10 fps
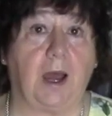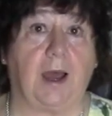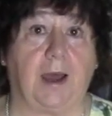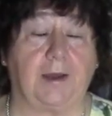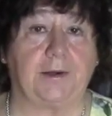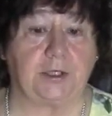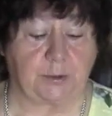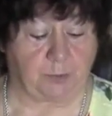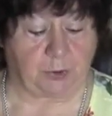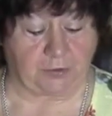and
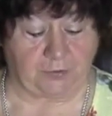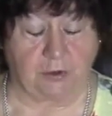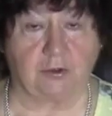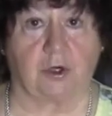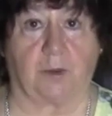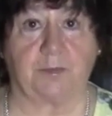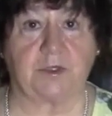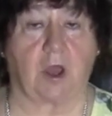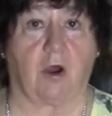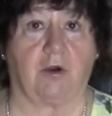put a few
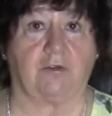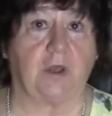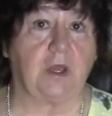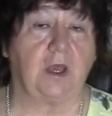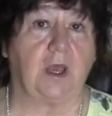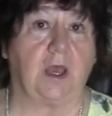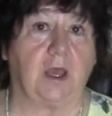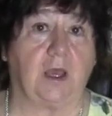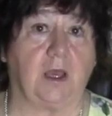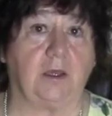drops of
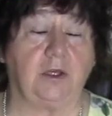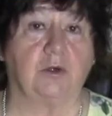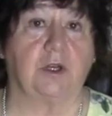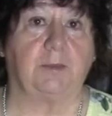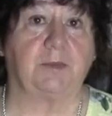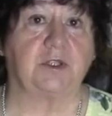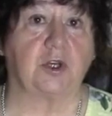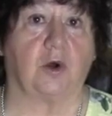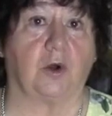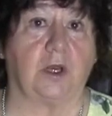eucalyptus
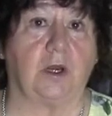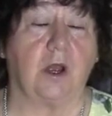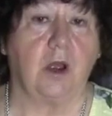oil